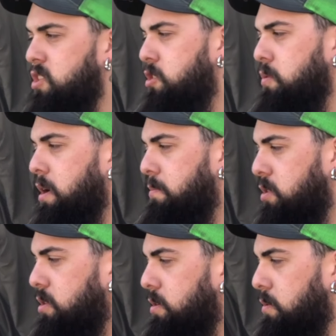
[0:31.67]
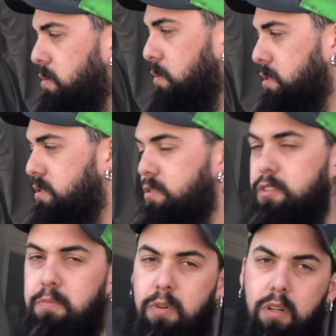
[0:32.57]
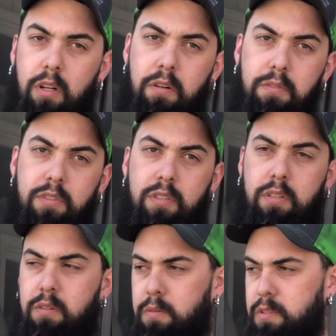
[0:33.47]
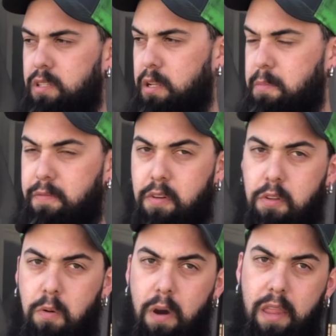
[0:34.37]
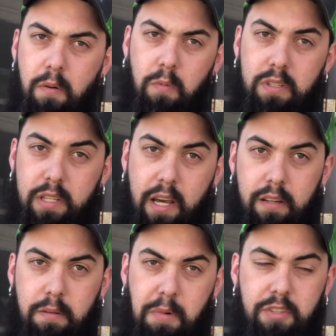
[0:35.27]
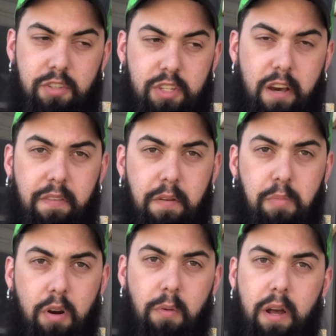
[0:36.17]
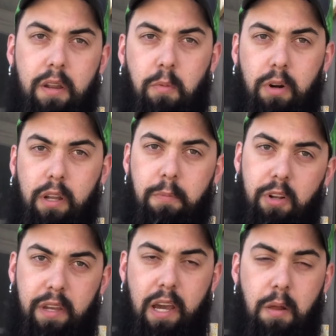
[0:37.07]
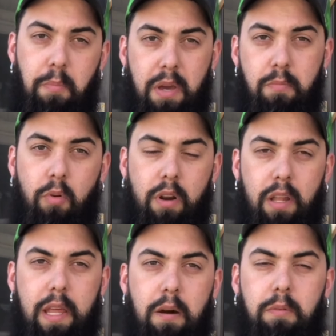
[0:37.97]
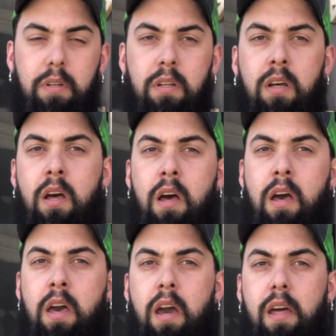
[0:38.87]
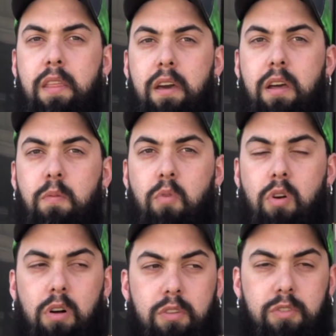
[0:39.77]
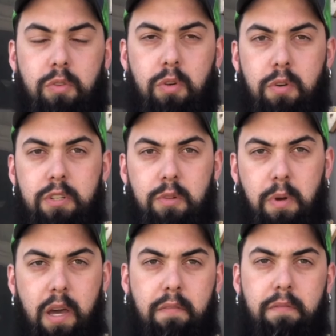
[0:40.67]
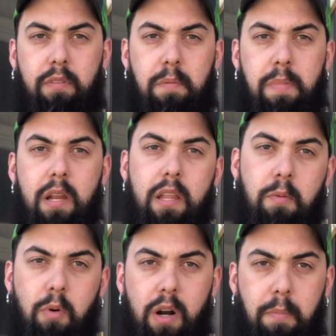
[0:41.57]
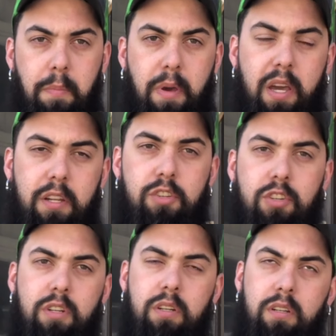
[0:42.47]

2 of them are, one's super close, one's a little bit further away, then one's got a bunch of stuff I put around it. We're going to really kind of pinpoint on that one. And then we're also we have flipping, and then we're going to pitch.